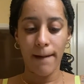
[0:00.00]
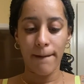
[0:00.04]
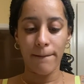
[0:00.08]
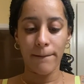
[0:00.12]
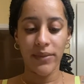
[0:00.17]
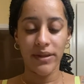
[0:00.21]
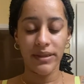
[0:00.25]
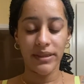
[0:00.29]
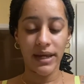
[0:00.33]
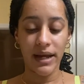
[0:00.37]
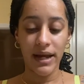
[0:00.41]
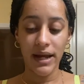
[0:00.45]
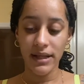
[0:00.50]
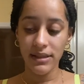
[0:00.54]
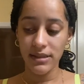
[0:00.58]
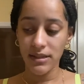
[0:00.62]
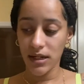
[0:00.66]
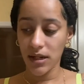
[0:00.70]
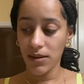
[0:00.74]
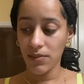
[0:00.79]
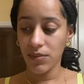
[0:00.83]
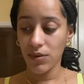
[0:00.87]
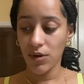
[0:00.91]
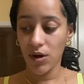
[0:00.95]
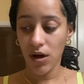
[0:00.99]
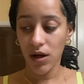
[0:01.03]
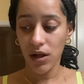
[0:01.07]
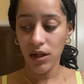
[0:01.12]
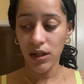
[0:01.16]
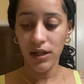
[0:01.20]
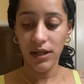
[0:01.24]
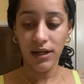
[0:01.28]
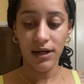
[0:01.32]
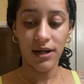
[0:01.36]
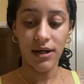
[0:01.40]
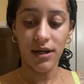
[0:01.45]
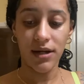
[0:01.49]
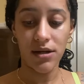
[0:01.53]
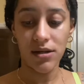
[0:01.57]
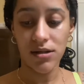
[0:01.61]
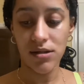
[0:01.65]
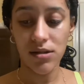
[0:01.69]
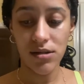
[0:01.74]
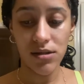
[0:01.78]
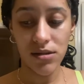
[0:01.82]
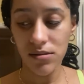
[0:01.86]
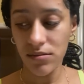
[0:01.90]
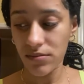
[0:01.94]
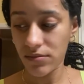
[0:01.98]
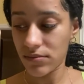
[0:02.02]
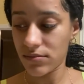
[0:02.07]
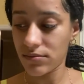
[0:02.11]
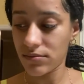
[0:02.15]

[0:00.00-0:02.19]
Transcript: but they ended up calling us